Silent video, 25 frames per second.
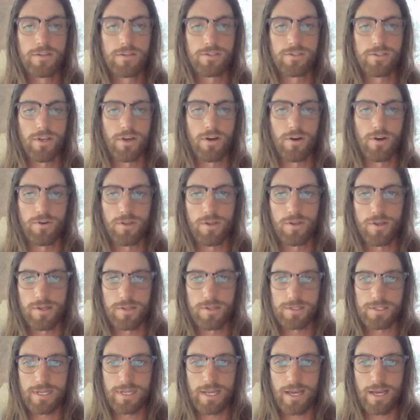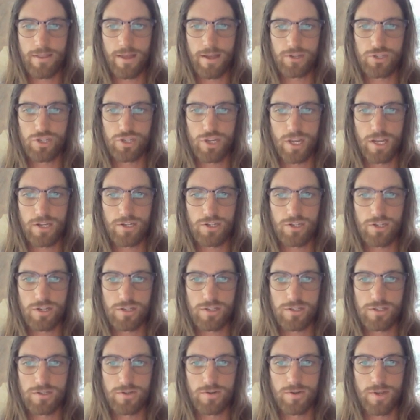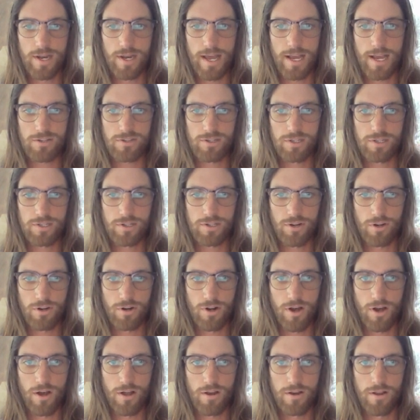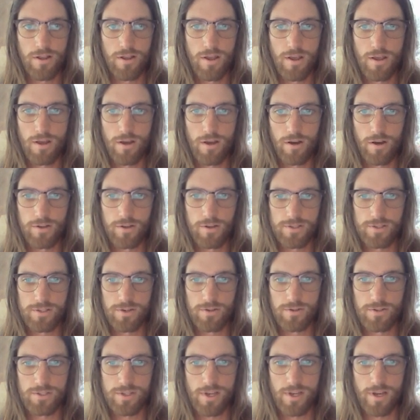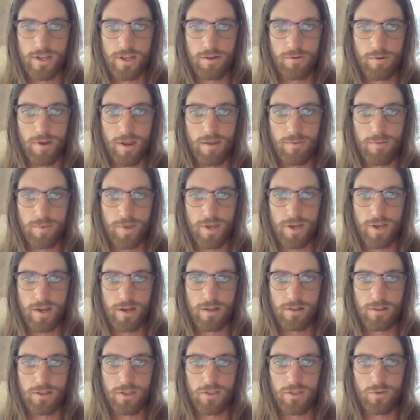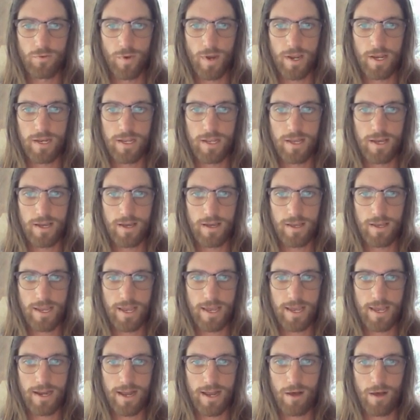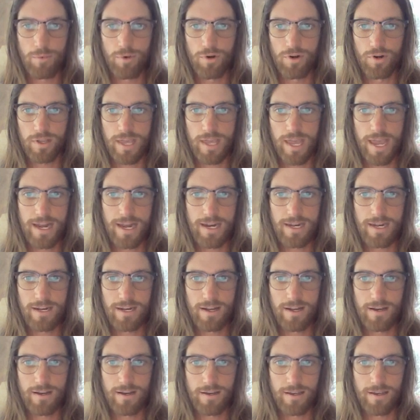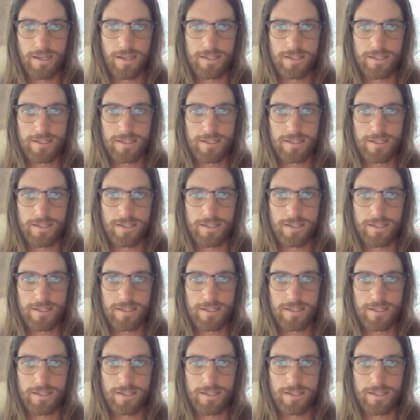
So you can see how that changes. You can actually turn on also Saudi Arabia, Lithuania, and Alberta, Canada.